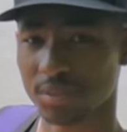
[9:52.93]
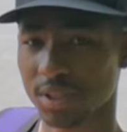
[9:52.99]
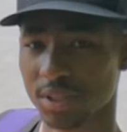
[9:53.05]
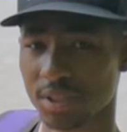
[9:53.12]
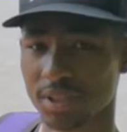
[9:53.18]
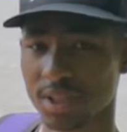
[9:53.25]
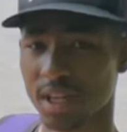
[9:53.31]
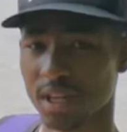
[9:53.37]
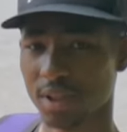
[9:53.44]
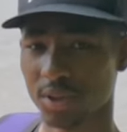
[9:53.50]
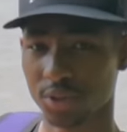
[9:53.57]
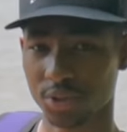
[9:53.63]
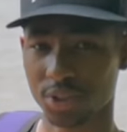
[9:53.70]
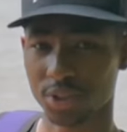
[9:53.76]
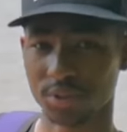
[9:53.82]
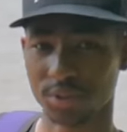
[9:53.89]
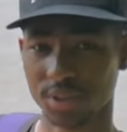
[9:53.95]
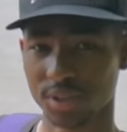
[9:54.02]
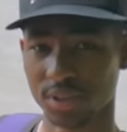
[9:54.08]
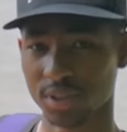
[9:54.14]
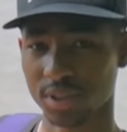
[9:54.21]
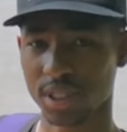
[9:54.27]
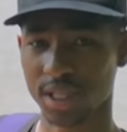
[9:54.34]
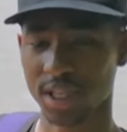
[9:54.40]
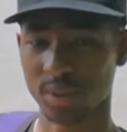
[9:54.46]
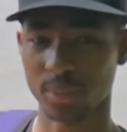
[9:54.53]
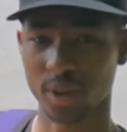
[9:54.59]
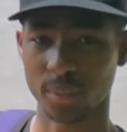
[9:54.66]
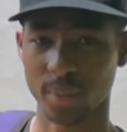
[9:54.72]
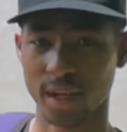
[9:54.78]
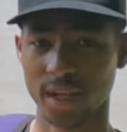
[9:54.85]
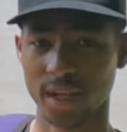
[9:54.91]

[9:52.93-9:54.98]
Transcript: This is not an ocean. This is a lake by my